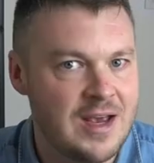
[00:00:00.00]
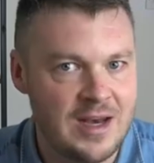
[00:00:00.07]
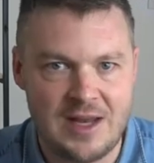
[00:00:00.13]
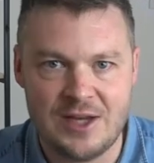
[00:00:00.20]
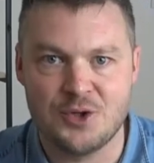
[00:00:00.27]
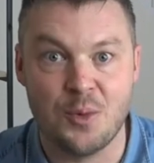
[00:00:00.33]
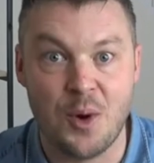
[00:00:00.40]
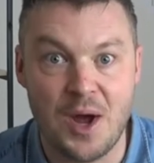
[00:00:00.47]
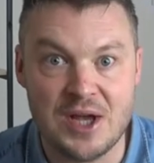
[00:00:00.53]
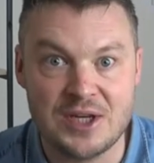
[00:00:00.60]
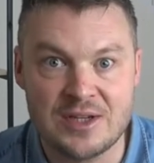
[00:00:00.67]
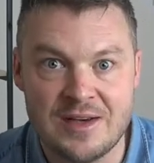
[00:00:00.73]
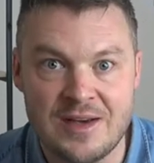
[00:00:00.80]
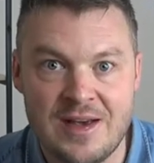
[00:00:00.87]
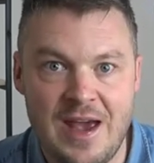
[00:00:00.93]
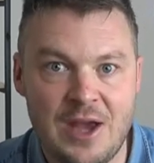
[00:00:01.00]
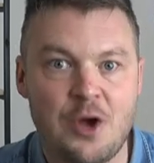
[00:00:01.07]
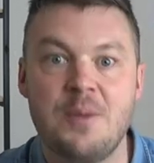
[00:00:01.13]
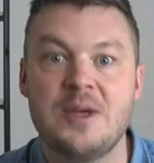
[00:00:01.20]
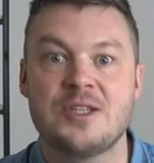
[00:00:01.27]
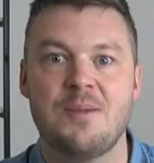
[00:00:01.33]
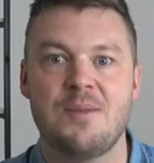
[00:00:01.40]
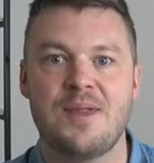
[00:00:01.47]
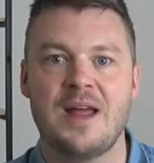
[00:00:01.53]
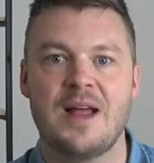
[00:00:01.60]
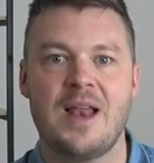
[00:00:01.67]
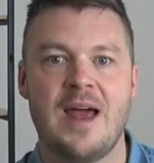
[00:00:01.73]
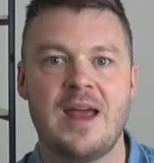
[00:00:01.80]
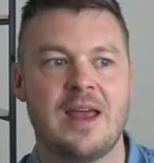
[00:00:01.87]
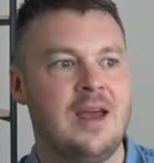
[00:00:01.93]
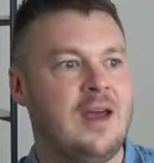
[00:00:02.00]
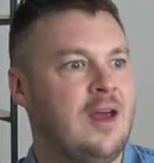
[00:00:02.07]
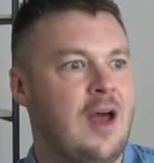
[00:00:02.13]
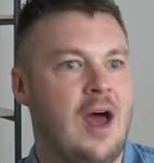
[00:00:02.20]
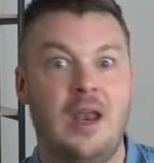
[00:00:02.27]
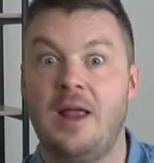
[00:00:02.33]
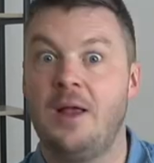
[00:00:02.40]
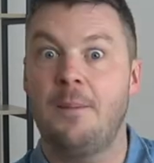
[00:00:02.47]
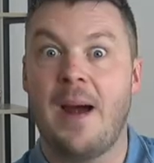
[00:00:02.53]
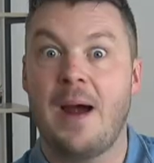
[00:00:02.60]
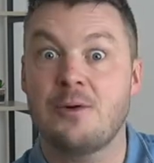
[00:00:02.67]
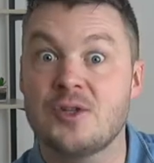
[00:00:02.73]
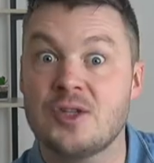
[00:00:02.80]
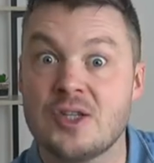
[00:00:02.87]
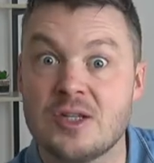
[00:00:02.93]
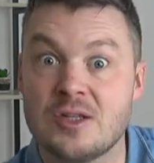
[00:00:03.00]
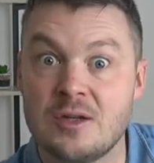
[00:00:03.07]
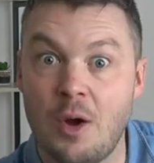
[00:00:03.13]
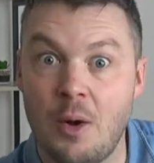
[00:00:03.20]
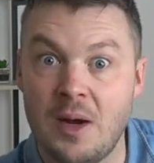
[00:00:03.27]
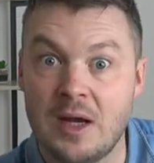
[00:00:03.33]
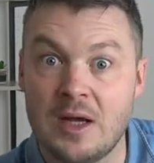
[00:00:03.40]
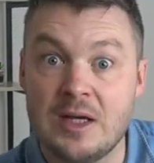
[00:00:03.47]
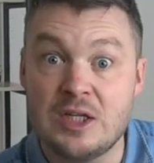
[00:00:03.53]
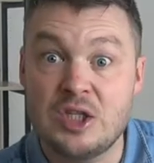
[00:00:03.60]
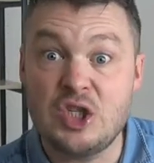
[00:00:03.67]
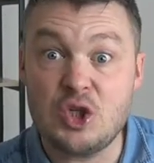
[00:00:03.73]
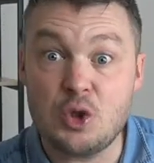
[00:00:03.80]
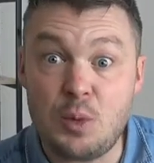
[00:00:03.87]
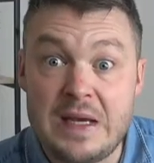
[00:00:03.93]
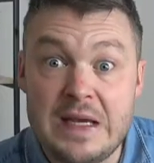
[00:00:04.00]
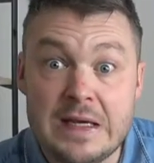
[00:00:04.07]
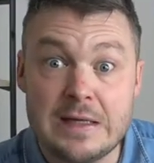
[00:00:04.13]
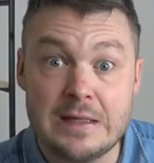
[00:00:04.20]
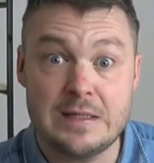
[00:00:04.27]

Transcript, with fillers: in each word. It could be something like a little mouse going squeak